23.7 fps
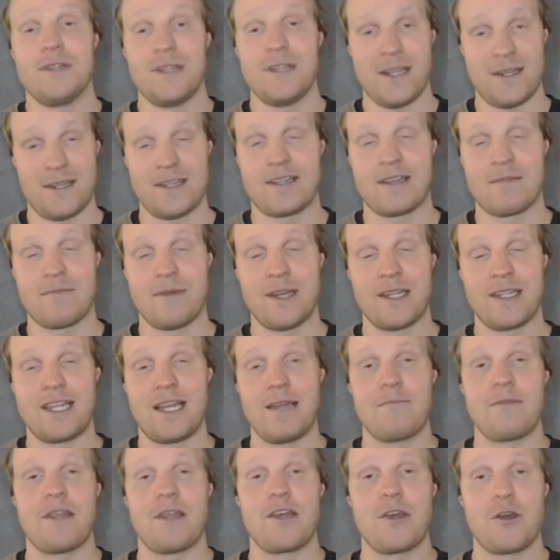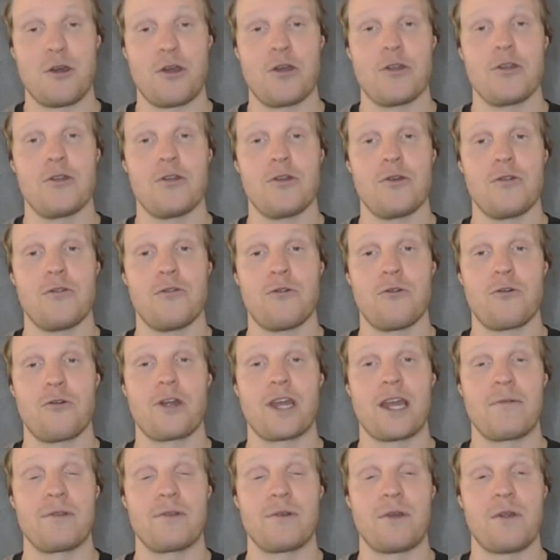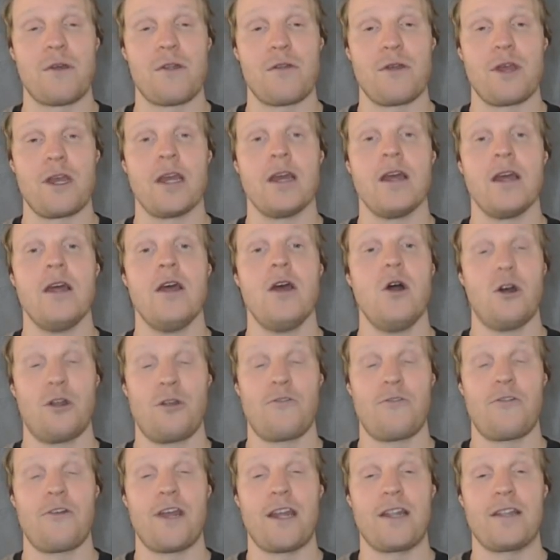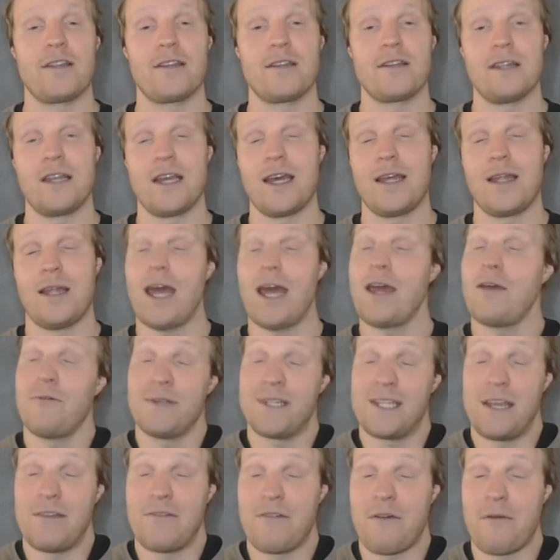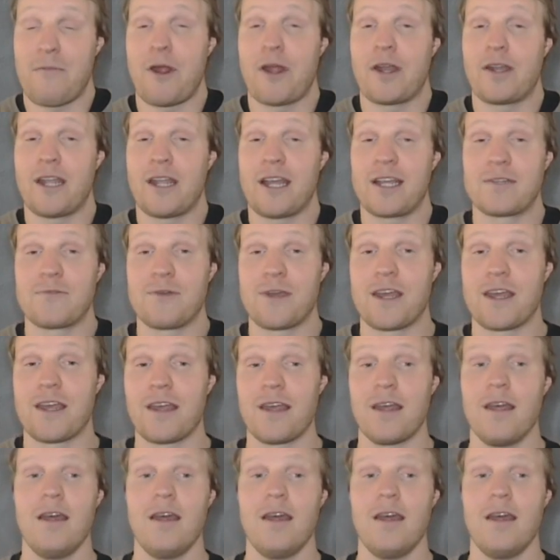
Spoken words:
this is the best team that you could do for Game Week 23 on a free hit. And we'll see if I'm right next week.